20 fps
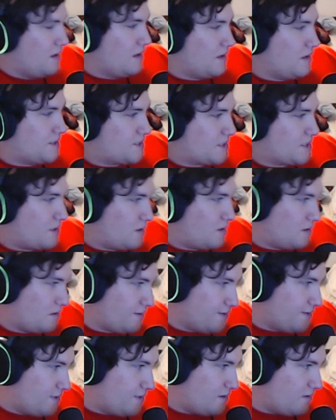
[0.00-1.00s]

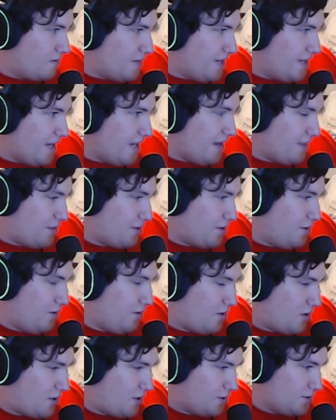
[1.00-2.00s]
So looking at the new
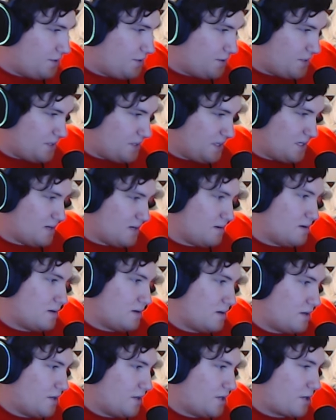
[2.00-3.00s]
Call of Duty,
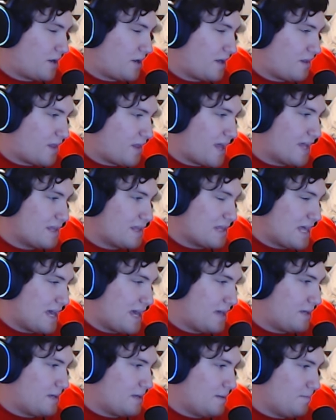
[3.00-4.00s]
I like
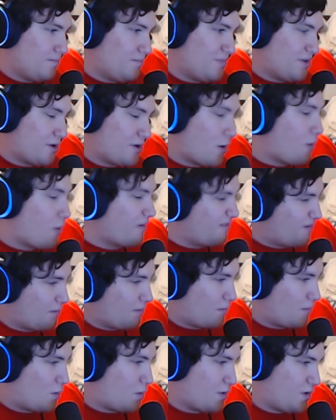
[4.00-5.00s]
that they're going for
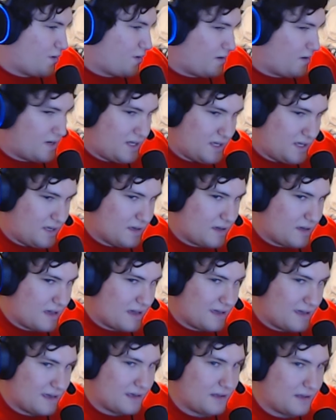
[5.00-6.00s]
more gritty.
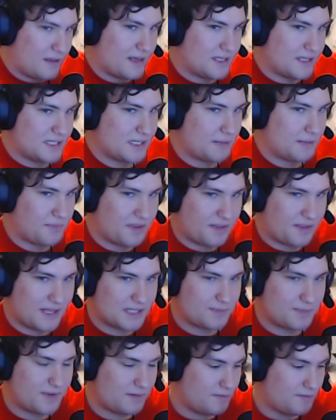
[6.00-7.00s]
That's something that's
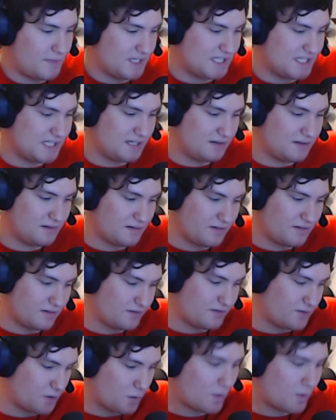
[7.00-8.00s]
been missing
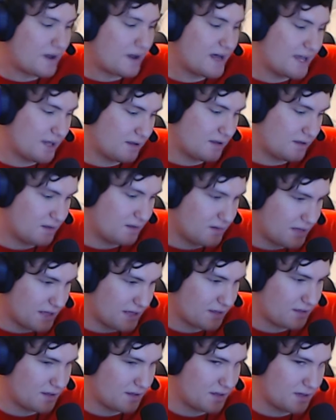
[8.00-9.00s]
for a while, I
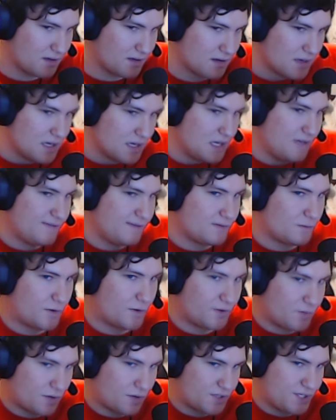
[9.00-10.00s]
think. Even
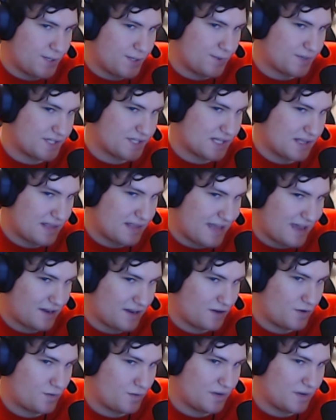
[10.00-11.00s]
World War II wasn't that
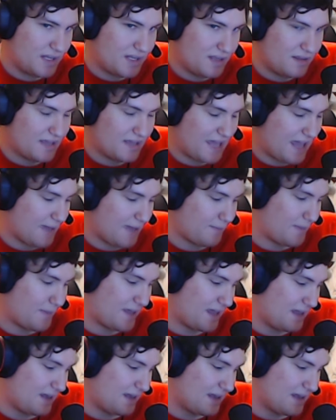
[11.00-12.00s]
gritty. The
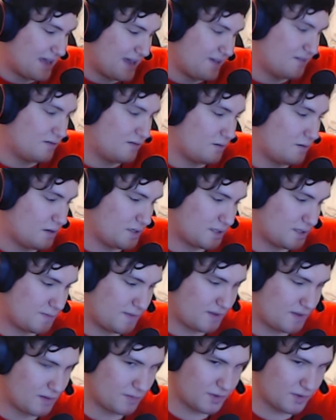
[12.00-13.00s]
campaign kind of was,
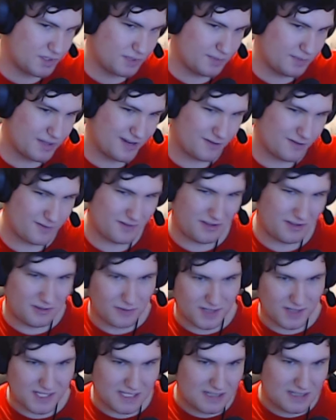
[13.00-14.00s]
but the multiplayer really
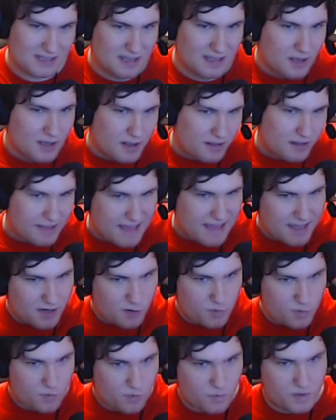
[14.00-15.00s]
wasn't that
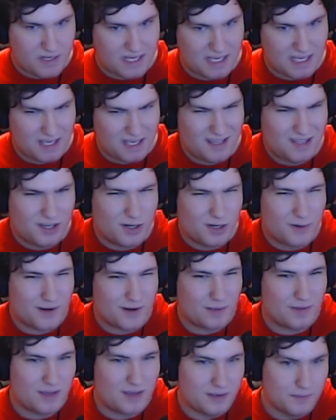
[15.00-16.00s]
gritty. You know what I
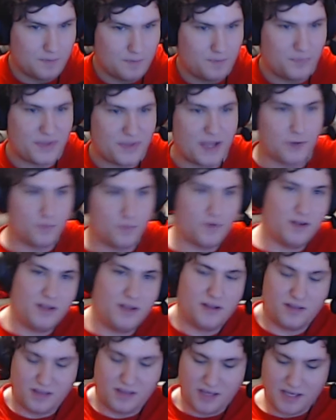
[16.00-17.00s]
mean? I really think.